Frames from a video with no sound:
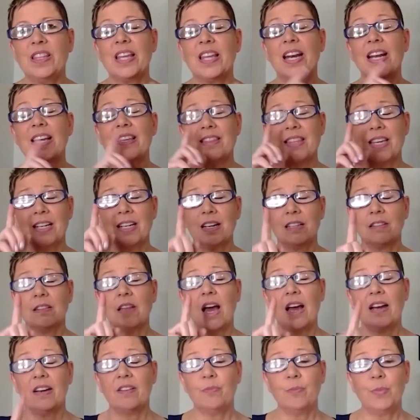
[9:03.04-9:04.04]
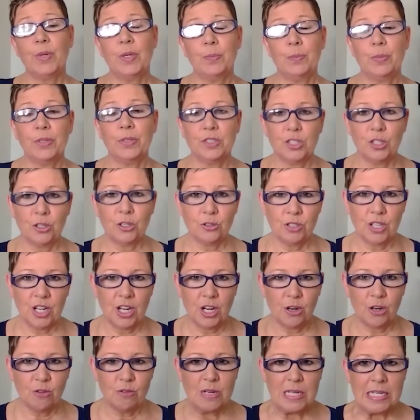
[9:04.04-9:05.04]
that I think a lot of people don't
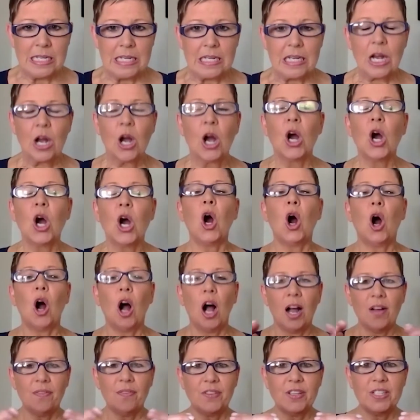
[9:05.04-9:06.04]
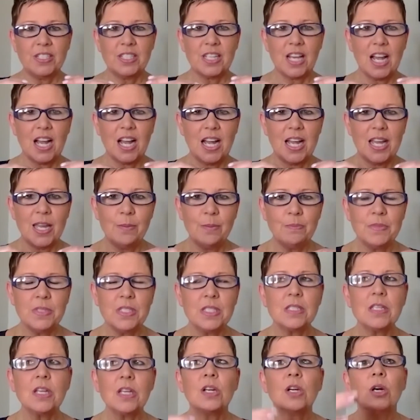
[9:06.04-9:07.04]
know.
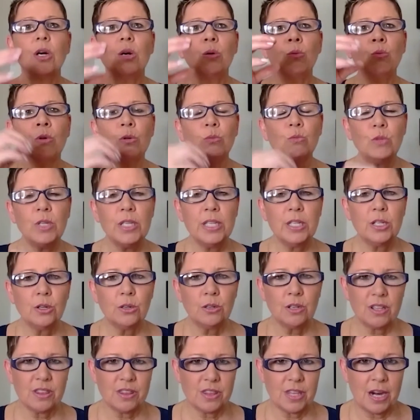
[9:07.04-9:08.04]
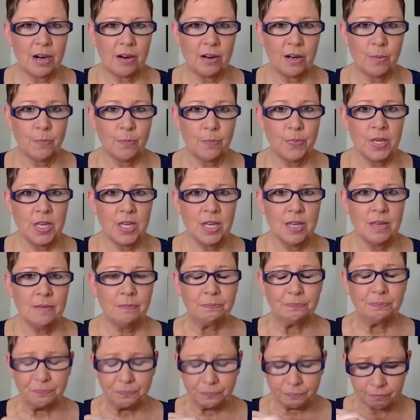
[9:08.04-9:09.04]
Oftentimes, when we go to therapy,
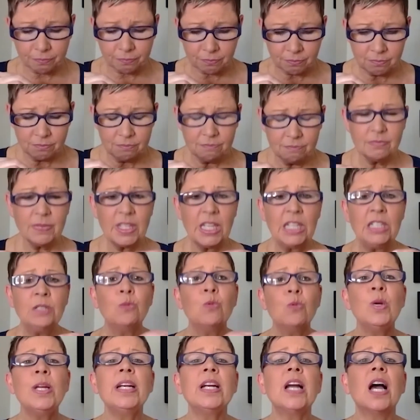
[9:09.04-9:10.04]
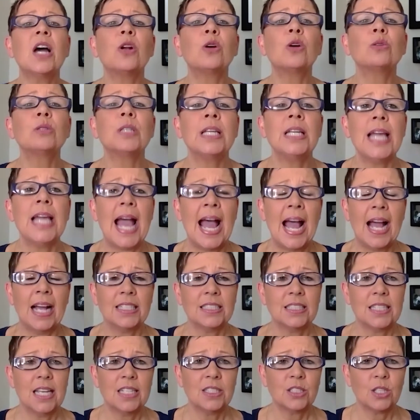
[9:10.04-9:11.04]
we not only
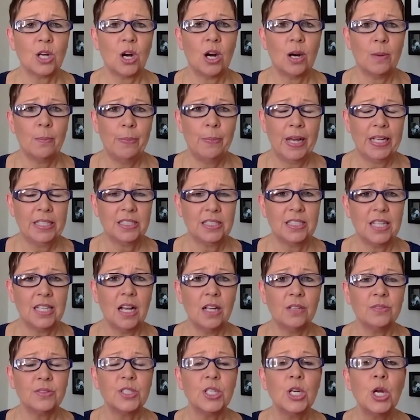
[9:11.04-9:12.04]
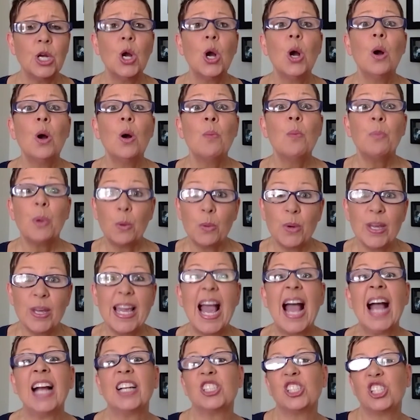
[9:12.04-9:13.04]
access our best selves, but we
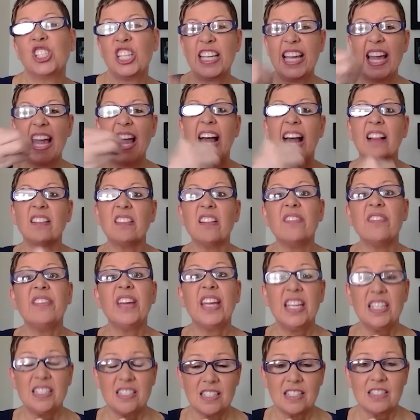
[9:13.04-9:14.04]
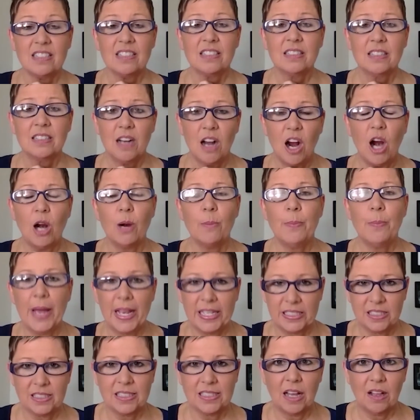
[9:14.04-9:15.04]
actually elevate our
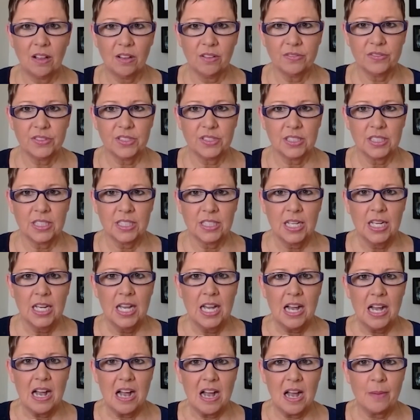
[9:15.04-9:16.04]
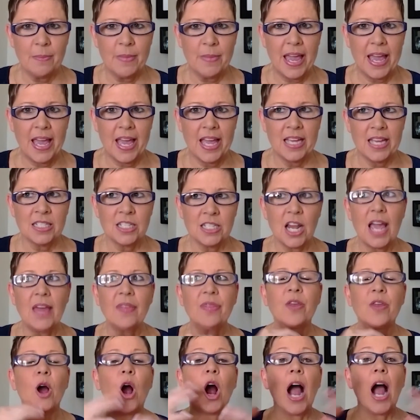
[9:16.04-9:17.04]
best selves. And
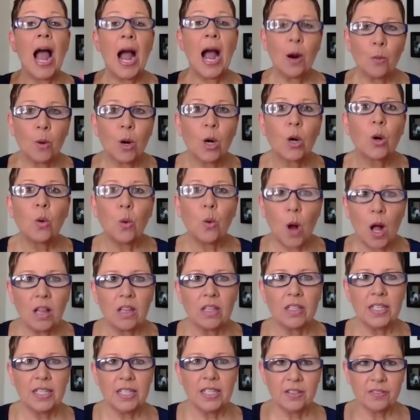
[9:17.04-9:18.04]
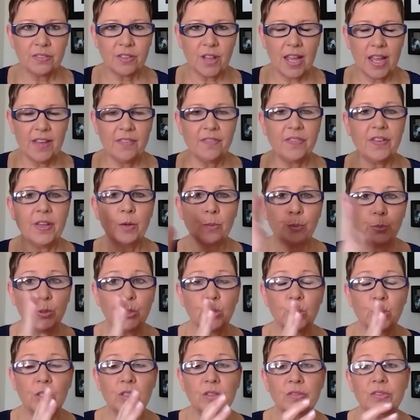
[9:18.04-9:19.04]
our quality of life
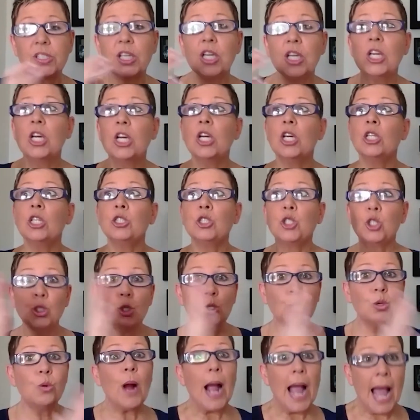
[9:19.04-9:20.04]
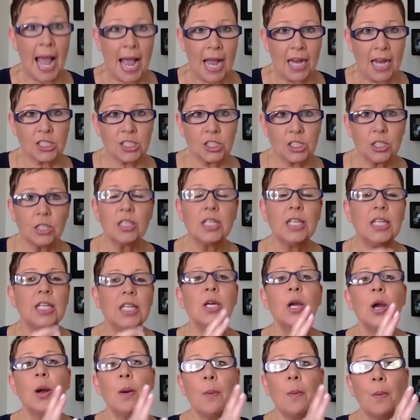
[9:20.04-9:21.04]
improves to
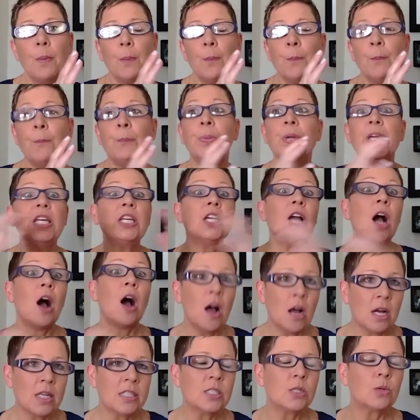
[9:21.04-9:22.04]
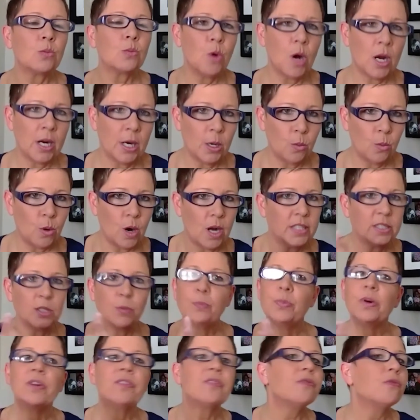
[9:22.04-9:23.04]
actually beyond what it was
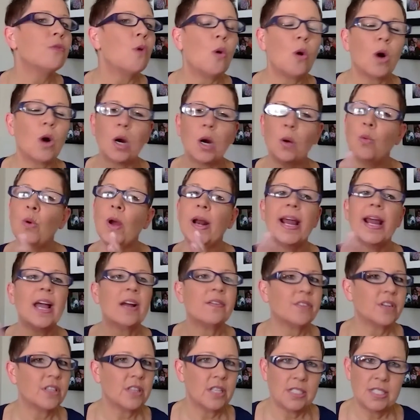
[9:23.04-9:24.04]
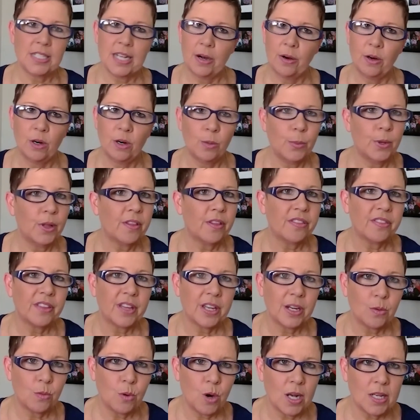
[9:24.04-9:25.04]
before whatever the terrible
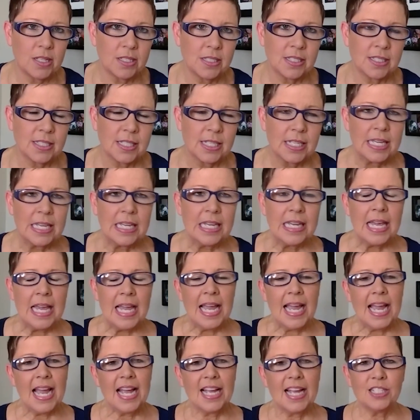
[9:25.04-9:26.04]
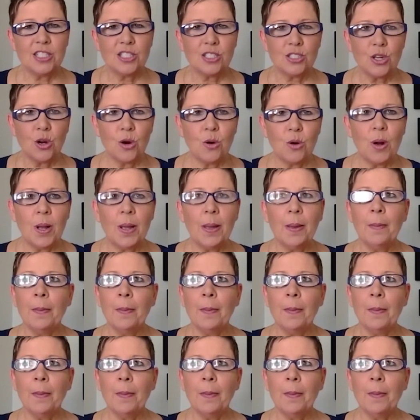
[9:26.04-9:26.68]
thing was. And so